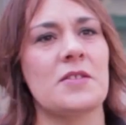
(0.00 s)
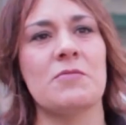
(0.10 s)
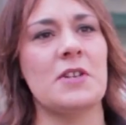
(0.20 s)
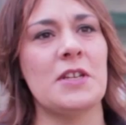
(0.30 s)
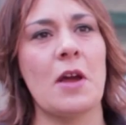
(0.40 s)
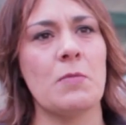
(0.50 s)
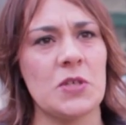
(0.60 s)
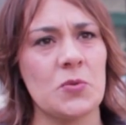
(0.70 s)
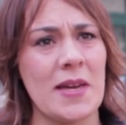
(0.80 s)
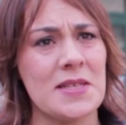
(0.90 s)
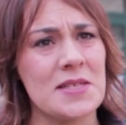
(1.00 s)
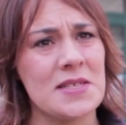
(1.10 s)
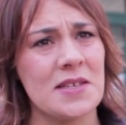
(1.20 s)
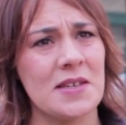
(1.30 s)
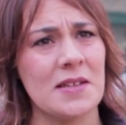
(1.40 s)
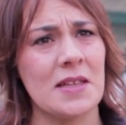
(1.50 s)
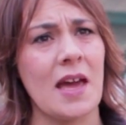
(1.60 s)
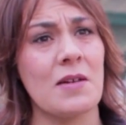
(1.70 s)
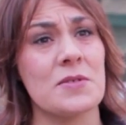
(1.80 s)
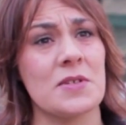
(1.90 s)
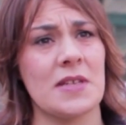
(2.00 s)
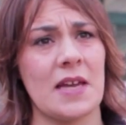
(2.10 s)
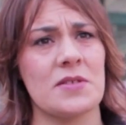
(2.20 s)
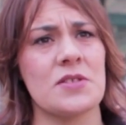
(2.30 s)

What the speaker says: really know which way to turn and how I was going to get the